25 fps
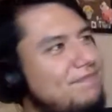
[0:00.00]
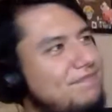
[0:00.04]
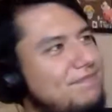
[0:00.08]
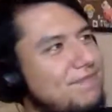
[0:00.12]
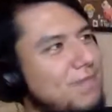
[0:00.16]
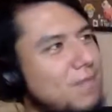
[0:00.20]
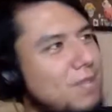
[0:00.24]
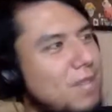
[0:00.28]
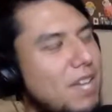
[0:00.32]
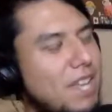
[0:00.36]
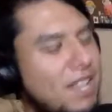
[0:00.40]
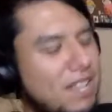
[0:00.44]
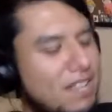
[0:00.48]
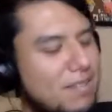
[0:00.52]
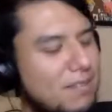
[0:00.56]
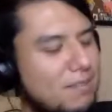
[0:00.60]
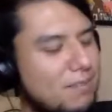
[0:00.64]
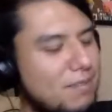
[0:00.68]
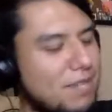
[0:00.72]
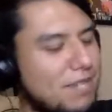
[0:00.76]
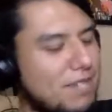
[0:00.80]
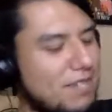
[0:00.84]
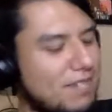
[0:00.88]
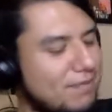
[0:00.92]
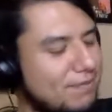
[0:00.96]
So yeah, that's
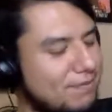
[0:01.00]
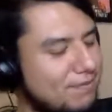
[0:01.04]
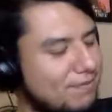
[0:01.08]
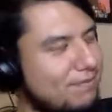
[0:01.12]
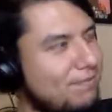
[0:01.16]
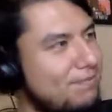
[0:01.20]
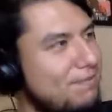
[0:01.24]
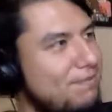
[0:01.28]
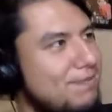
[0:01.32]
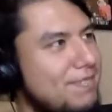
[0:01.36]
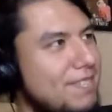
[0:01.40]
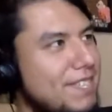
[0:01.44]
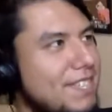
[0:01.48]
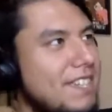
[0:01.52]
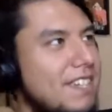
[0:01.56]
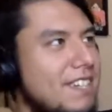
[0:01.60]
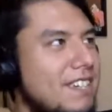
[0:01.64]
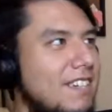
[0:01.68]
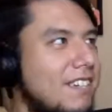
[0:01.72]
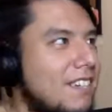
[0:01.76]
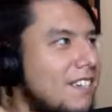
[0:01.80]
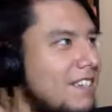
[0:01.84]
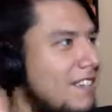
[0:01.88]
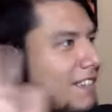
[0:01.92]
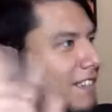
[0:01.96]
me.
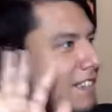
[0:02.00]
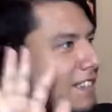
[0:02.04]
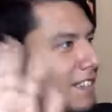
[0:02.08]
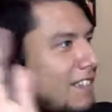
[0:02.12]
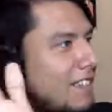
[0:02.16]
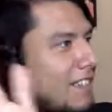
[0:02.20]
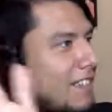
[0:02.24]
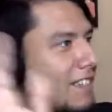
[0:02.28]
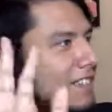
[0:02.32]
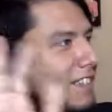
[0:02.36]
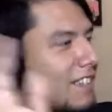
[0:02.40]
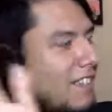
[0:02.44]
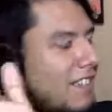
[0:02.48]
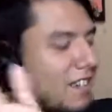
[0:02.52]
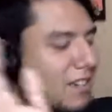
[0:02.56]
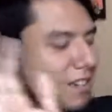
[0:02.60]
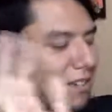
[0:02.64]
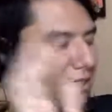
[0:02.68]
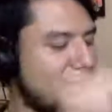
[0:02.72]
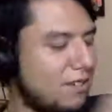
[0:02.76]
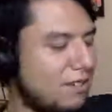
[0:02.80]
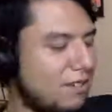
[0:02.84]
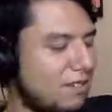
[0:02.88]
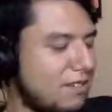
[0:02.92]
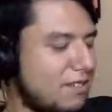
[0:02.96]

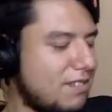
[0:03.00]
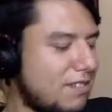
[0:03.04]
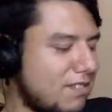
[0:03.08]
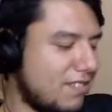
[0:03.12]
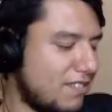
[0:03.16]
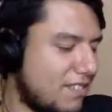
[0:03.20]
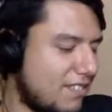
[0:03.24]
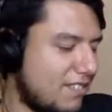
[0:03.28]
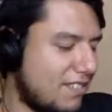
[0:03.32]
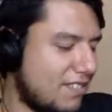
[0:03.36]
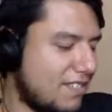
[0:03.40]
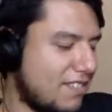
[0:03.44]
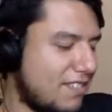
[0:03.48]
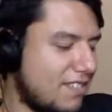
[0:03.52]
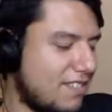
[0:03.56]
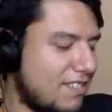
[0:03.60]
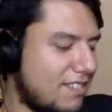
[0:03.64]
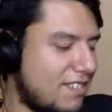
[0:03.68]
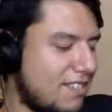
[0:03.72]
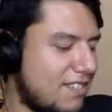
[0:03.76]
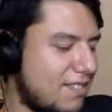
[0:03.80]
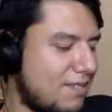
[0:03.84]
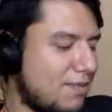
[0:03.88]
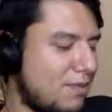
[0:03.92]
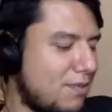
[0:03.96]
Later,
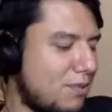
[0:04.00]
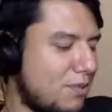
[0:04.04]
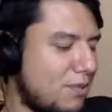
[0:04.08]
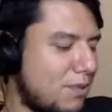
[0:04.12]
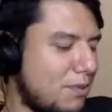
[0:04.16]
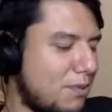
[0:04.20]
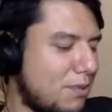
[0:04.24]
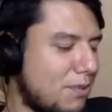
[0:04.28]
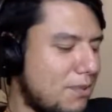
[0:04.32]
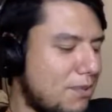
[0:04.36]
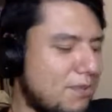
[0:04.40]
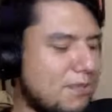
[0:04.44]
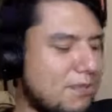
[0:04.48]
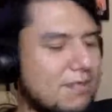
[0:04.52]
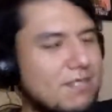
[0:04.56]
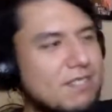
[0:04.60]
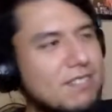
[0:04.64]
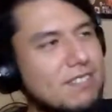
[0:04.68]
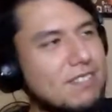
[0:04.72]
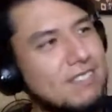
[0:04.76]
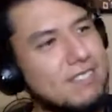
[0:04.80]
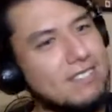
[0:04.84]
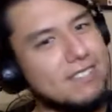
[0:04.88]
streamers,